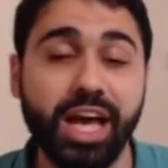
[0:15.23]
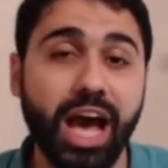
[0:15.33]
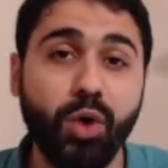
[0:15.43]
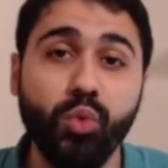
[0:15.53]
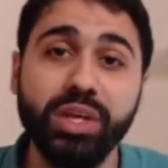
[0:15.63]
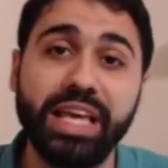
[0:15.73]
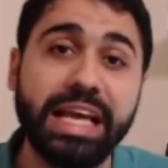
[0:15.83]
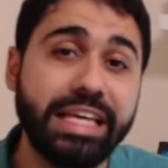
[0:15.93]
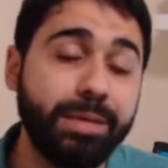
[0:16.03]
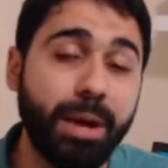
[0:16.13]
how we
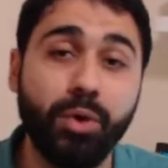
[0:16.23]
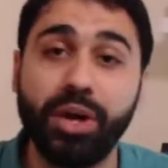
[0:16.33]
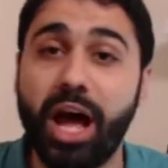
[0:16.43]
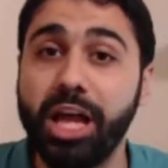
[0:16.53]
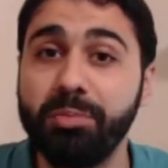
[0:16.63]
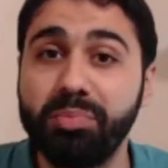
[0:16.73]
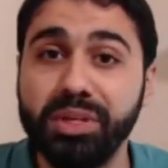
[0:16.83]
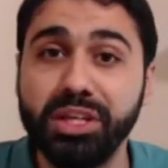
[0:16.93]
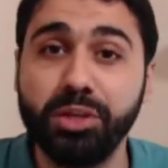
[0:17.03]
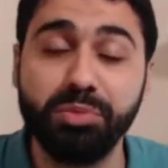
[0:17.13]
can keep our
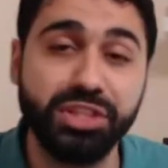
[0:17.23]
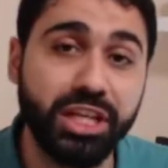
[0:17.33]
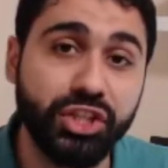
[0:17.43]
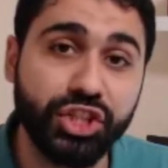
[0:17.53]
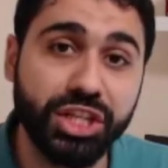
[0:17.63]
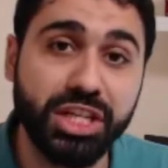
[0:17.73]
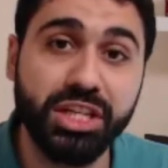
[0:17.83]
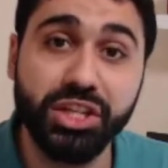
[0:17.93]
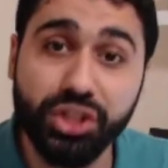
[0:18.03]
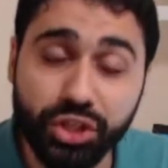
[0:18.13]
IP
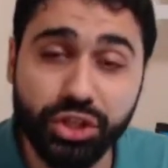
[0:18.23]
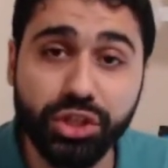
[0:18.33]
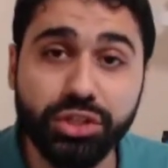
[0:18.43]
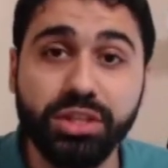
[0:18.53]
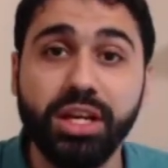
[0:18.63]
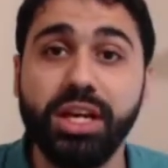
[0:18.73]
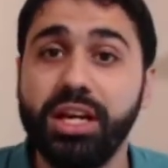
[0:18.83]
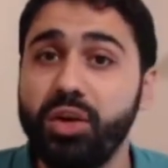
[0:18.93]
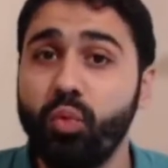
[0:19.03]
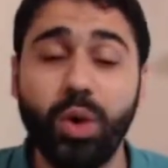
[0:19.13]
reputation good,
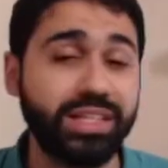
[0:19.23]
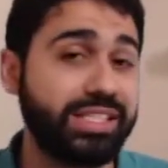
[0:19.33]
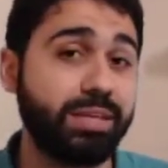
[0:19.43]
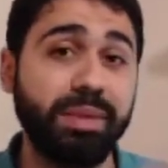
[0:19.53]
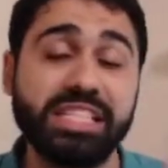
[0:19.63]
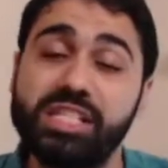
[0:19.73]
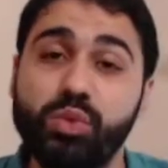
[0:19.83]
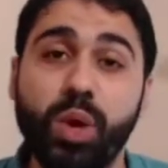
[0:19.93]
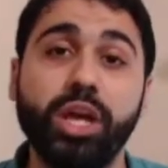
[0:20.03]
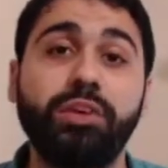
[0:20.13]
what is the best
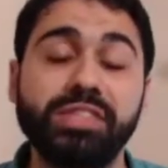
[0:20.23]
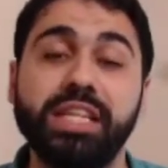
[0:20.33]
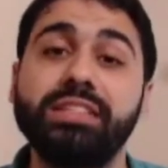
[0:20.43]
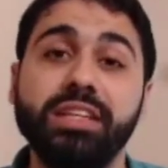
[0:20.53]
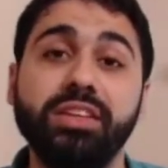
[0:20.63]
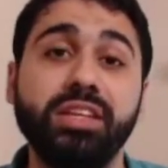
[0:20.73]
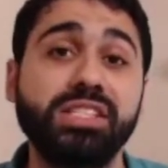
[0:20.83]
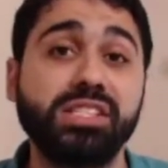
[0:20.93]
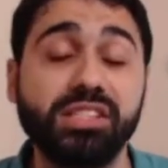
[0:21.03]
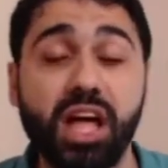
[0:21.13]
way of sending
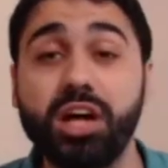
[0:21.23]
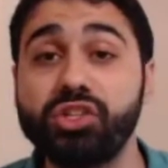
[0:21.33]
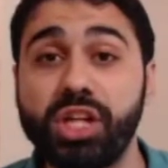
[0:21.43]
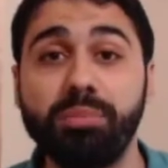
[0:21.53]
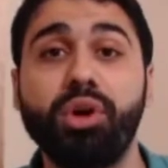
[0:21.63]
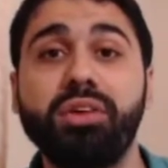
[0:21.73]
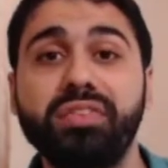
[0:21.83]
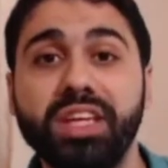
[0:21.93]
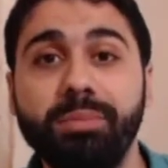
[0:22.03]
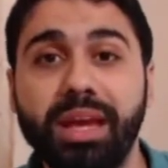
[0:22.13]
this large number
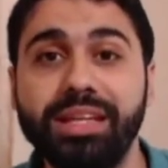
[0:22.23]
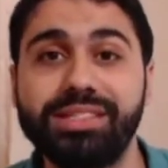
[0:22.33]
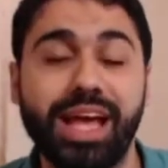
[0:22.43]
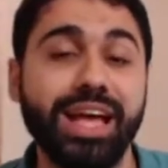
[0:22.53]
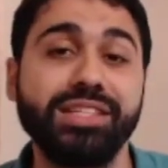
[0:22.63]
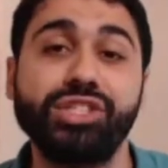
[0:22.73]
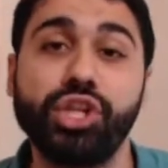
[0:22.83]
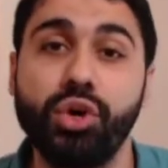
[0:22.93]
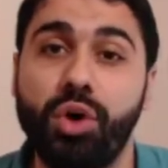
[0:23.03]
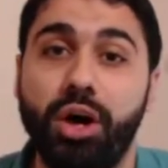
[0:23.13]
of emails, and
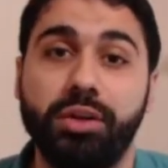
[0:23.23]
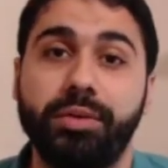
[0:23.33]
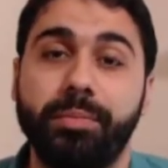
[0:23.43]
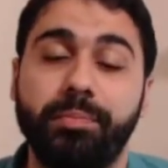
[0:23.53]
so on.